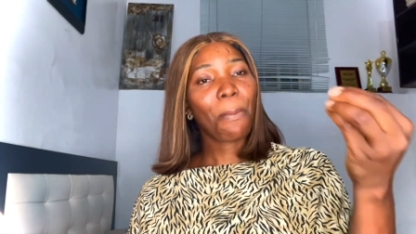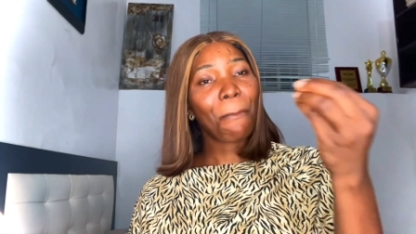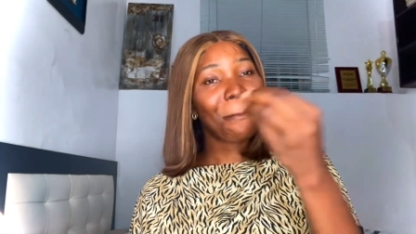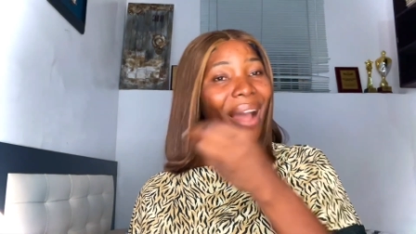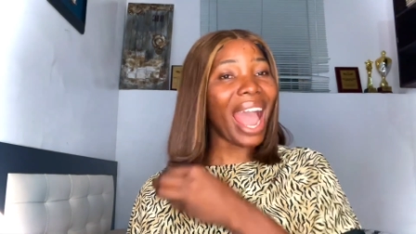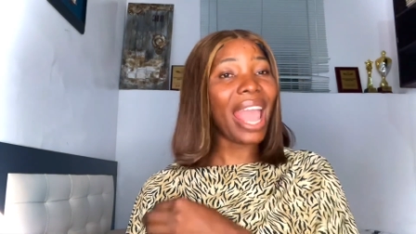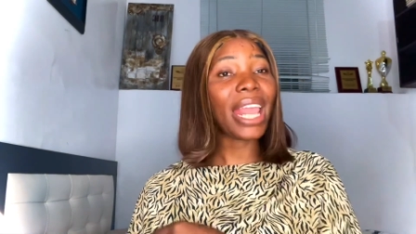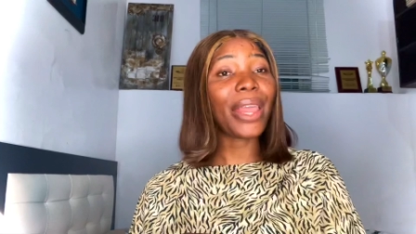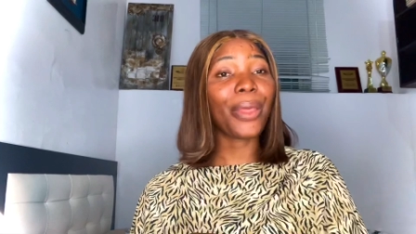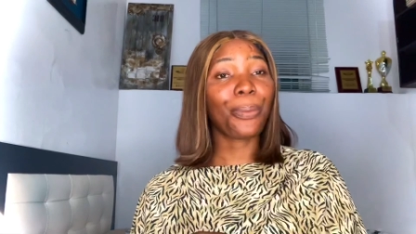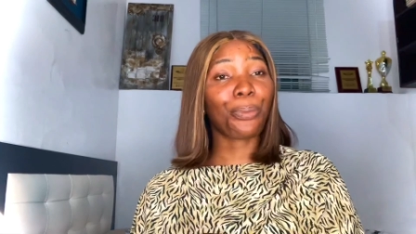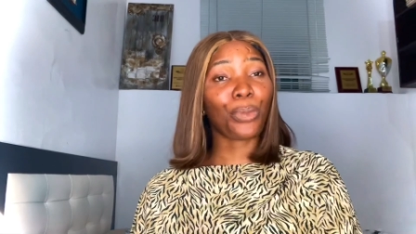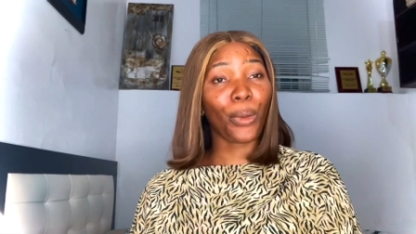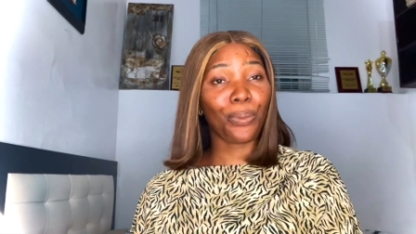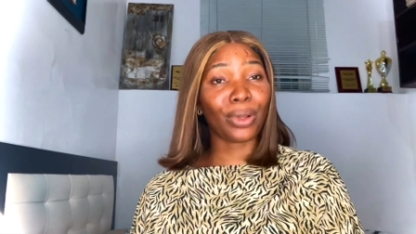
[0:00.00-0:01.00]
buy
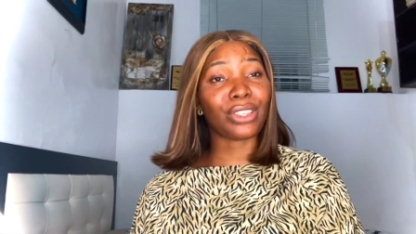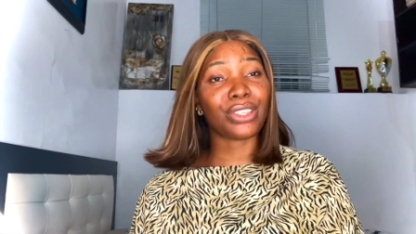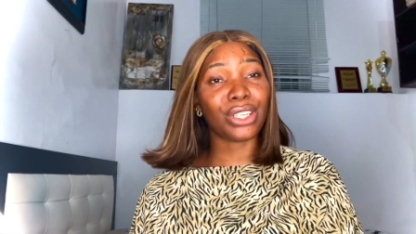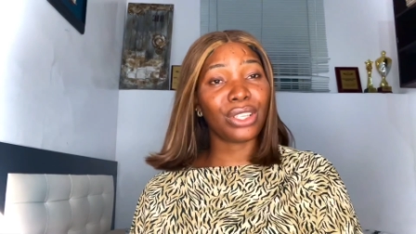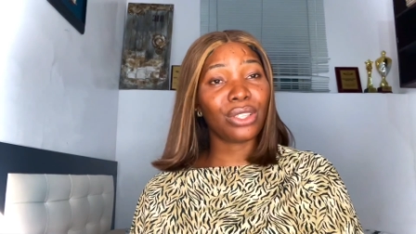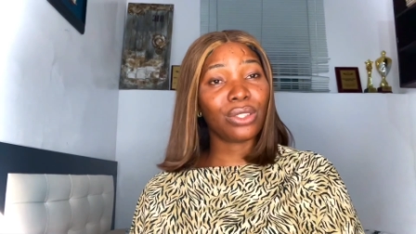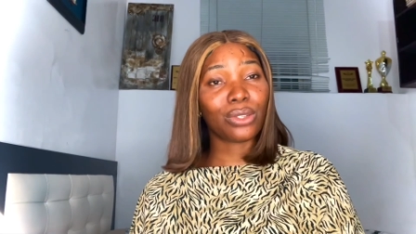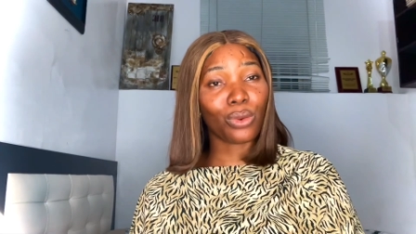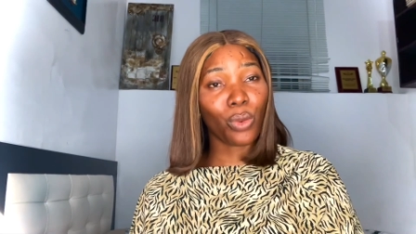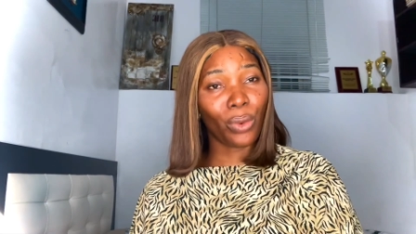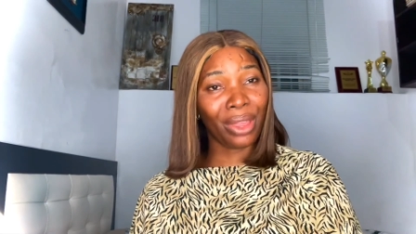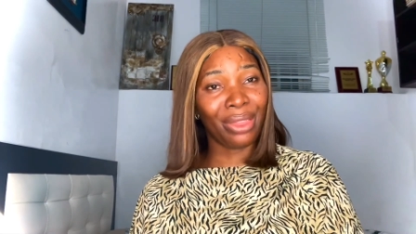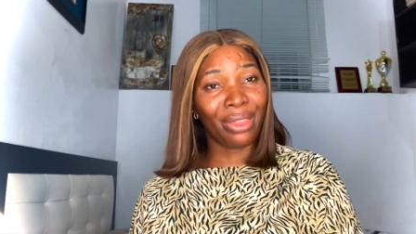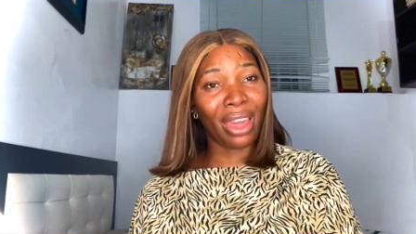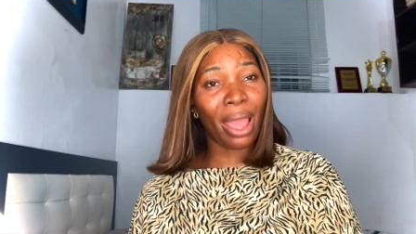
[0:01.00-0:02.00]
properties
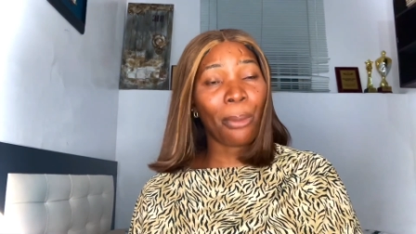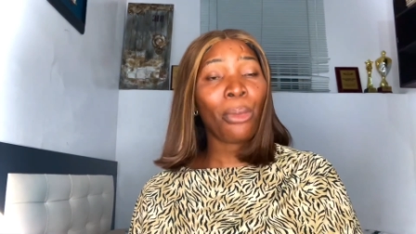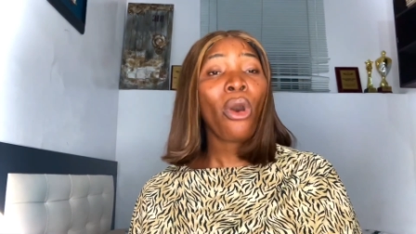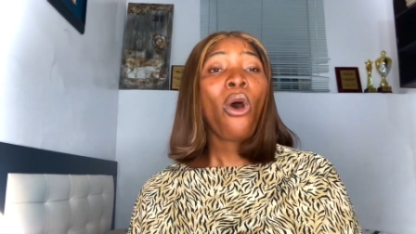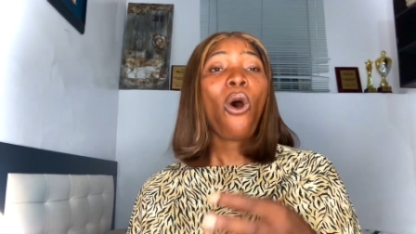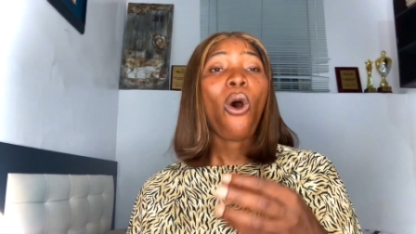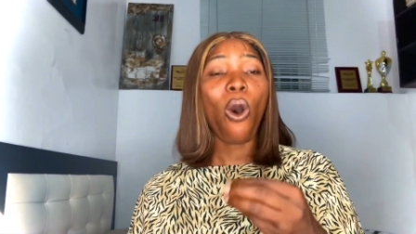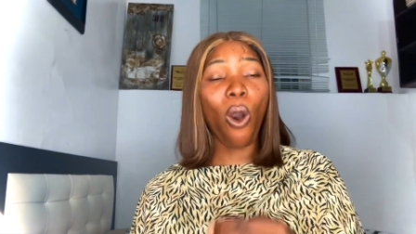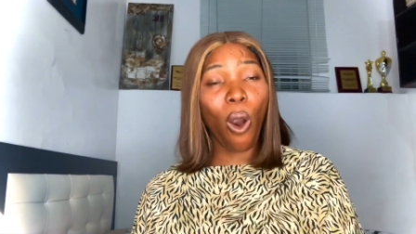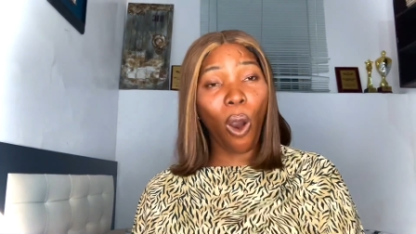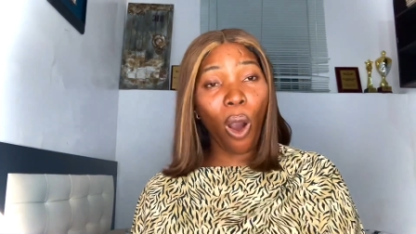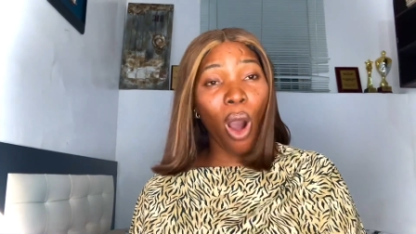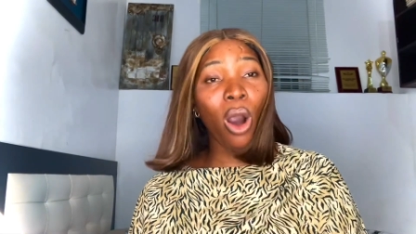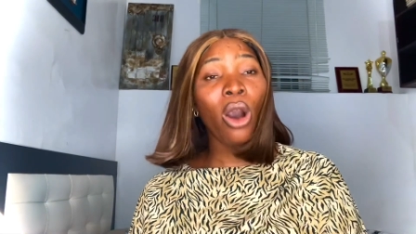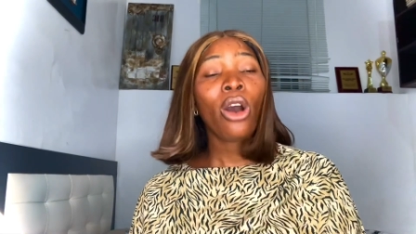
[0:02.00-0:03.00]
with them
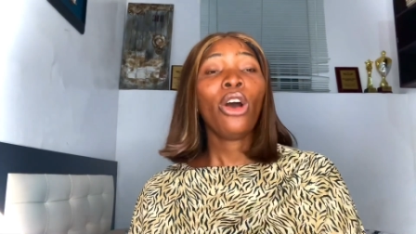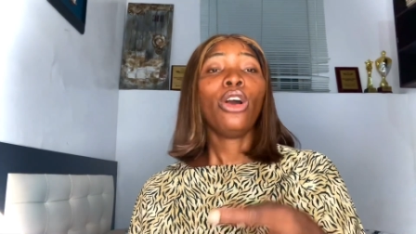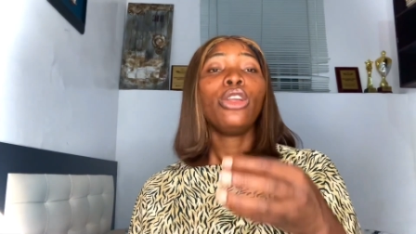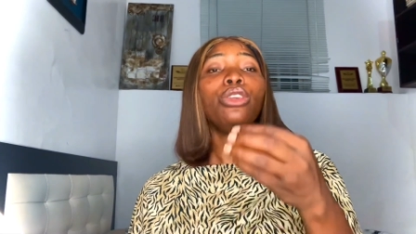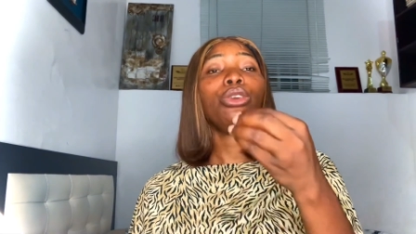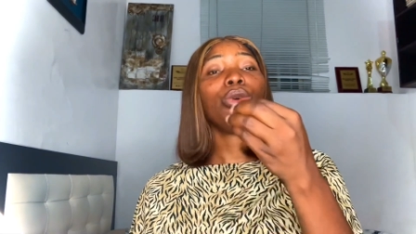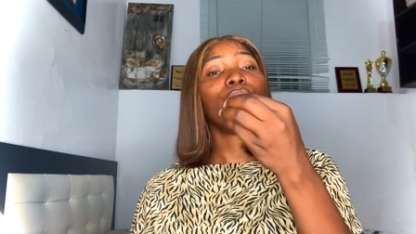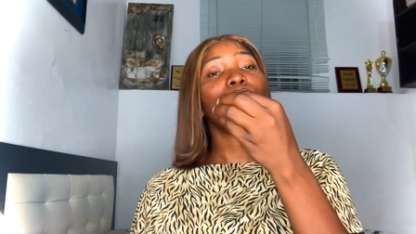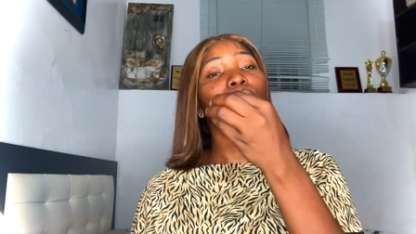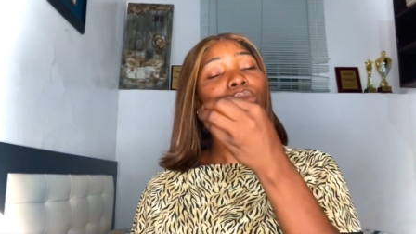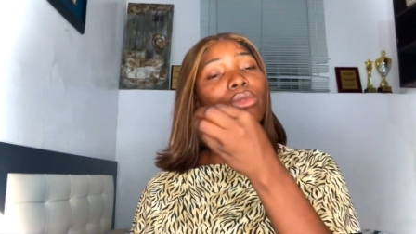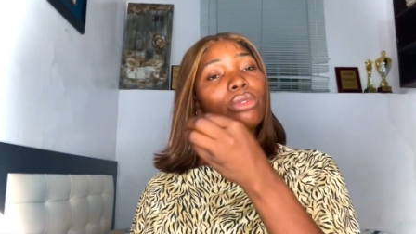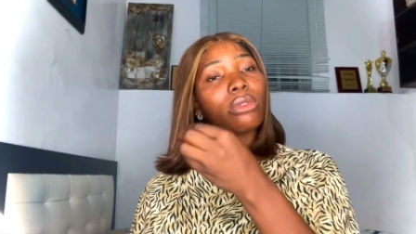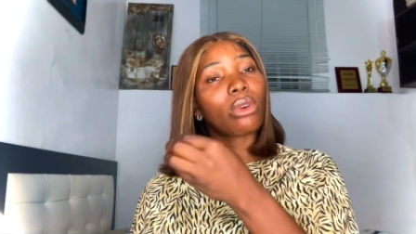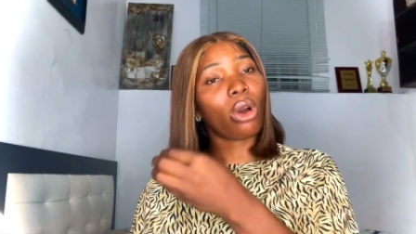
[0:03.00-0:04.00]
or you